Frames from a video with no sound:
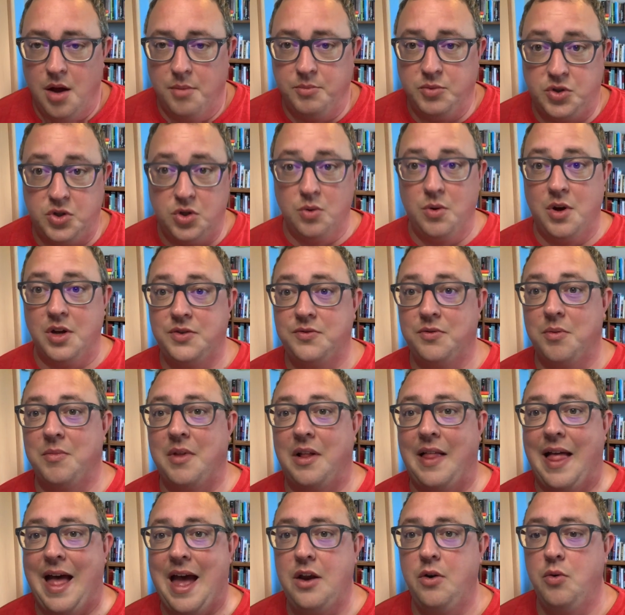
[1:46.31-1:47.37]
to us from the
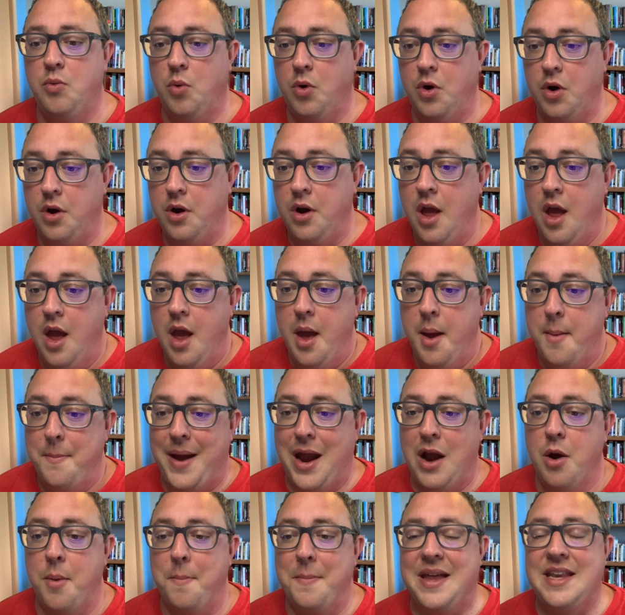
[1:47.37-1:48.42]
Latin word
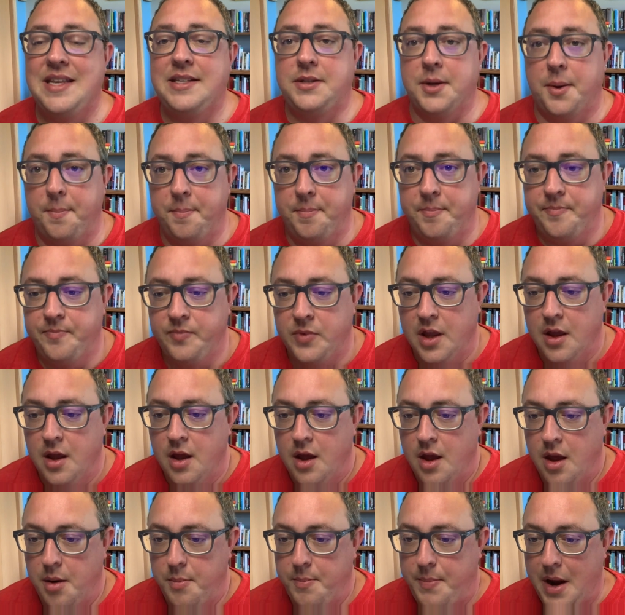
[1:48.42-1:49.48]
paramentum,
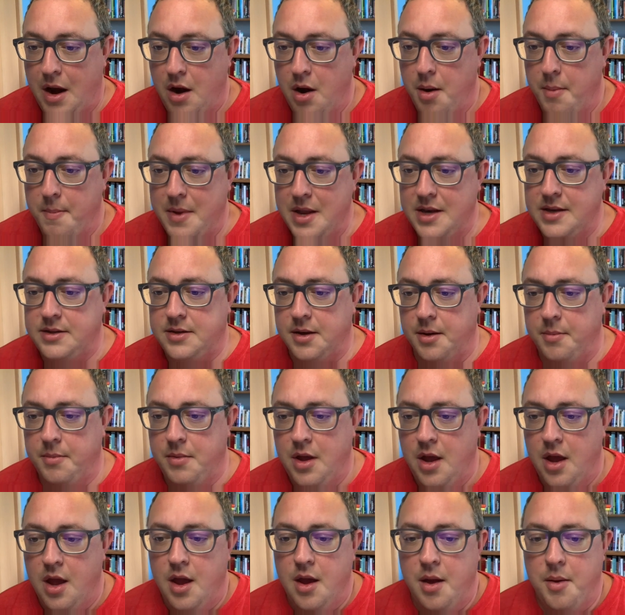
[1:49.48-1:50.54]
and paramentum
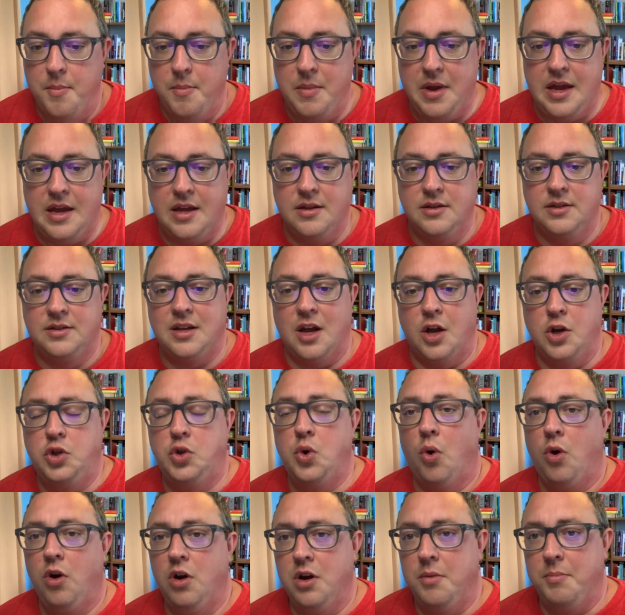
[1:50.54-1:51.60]
means
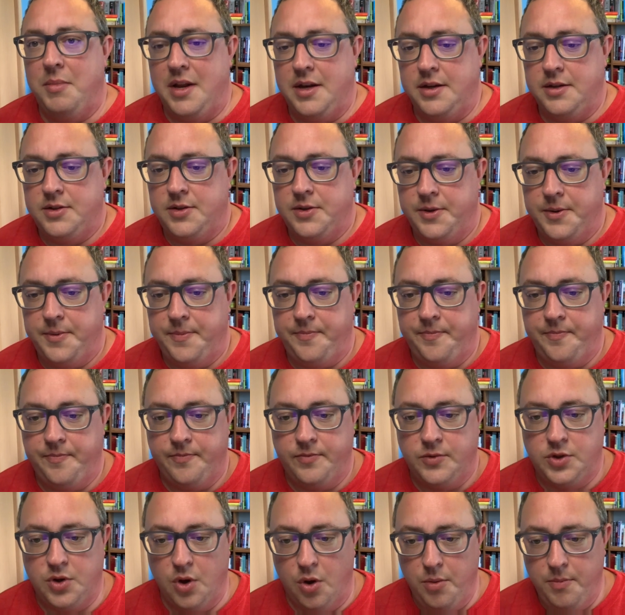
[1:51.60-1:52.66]
adornment.
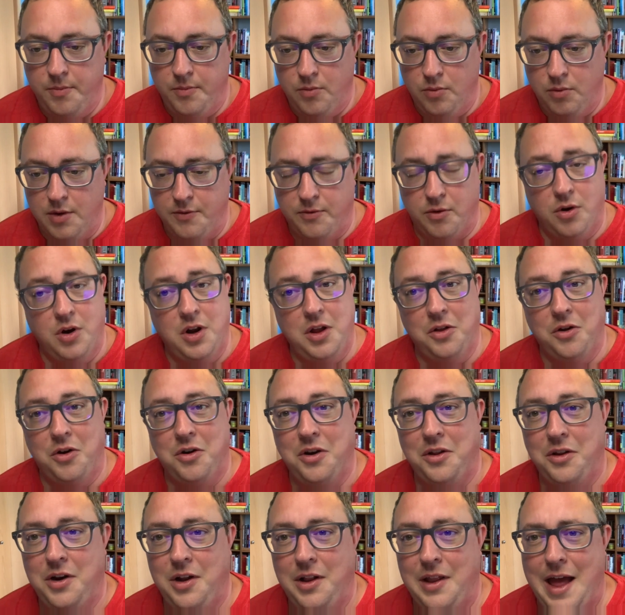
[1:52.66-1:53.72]
So we've already learned a
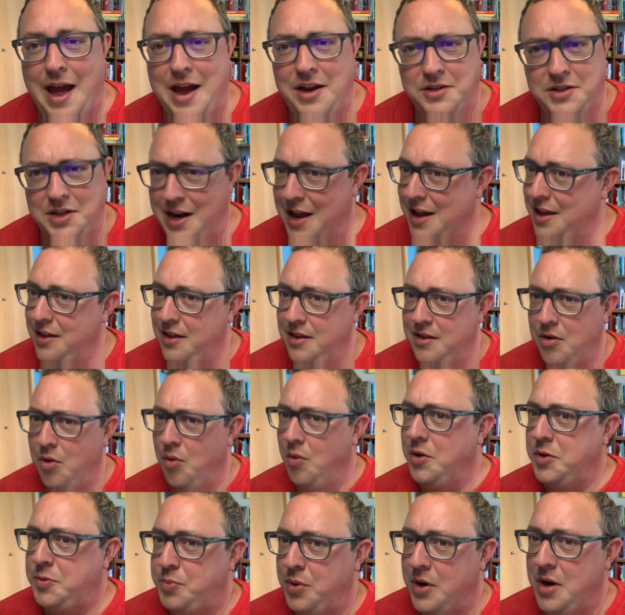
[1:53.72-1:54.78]
little Latin today. It
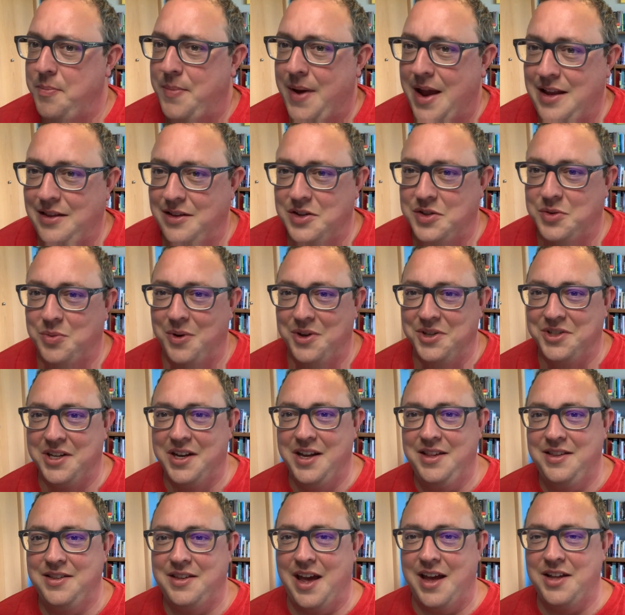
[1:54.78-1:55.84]
was pretty painless, wasn't
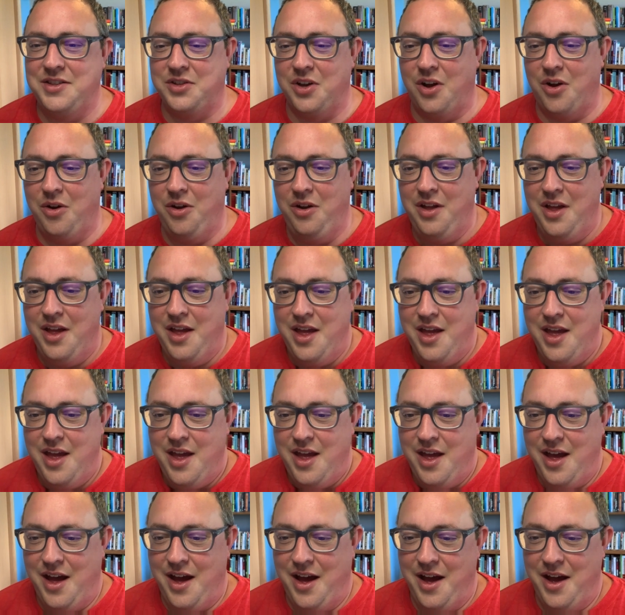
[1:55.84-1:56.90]
it? That's all.
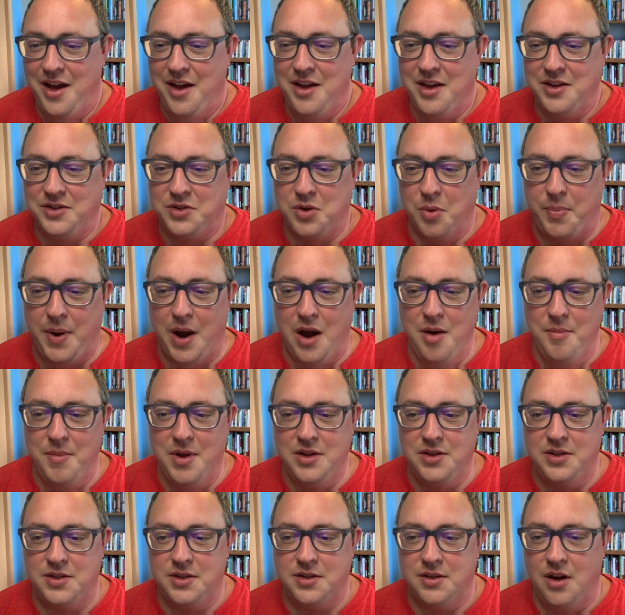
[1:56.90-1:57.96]
And so
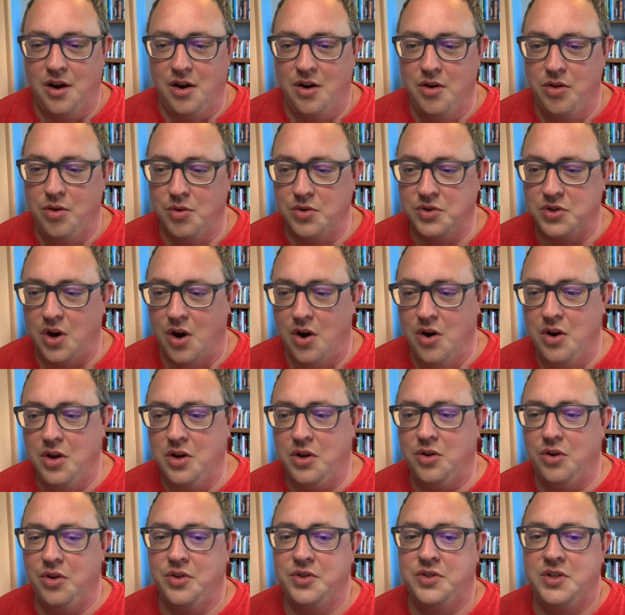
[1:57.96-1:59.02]
paraments are those
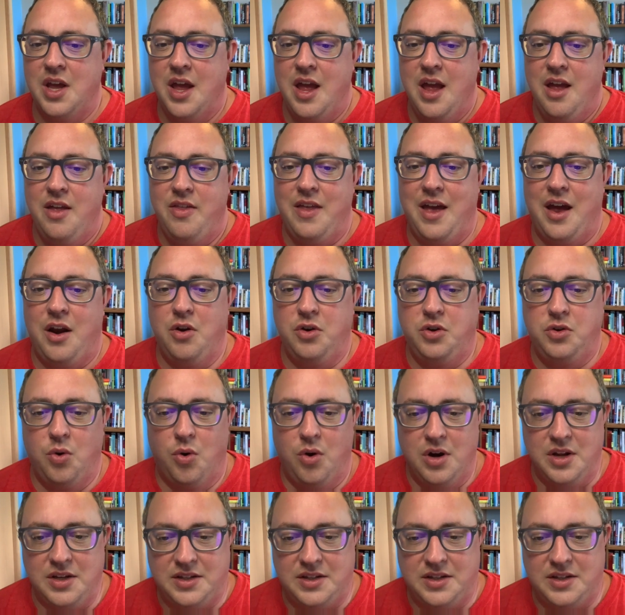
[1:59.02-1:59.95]
articles that adorn a